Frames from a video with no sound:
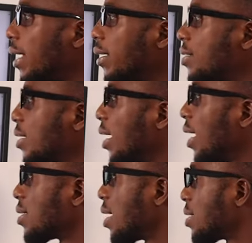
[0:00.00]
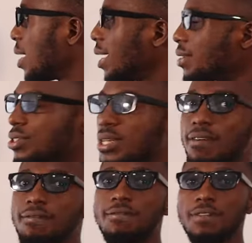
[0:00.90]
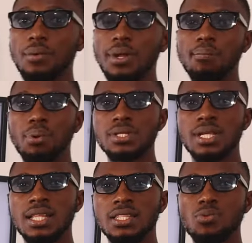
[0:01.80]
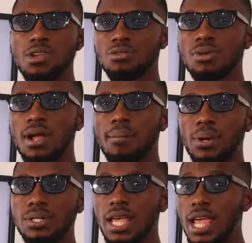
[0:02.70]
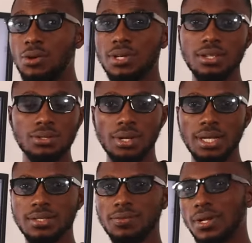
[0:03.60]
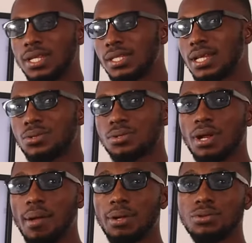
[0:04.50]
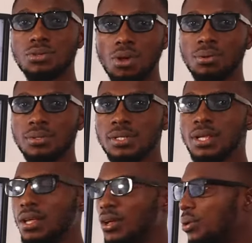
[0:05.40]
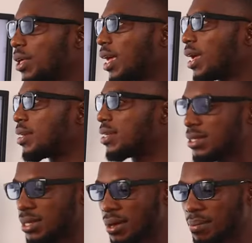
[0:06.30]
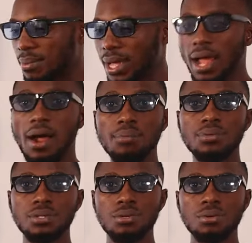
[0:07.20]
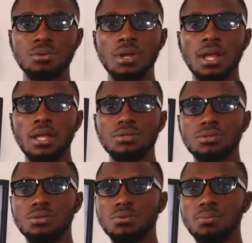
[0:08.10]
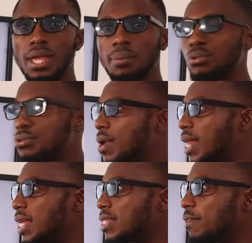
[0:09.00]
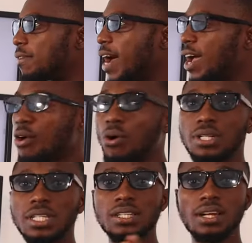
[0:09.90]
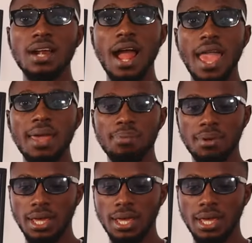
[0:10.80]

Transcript: energy and latent energy, they are very important when you talk about ionic solids. For instance, we talk about salt. Okay, this helps you to be able to identify or describe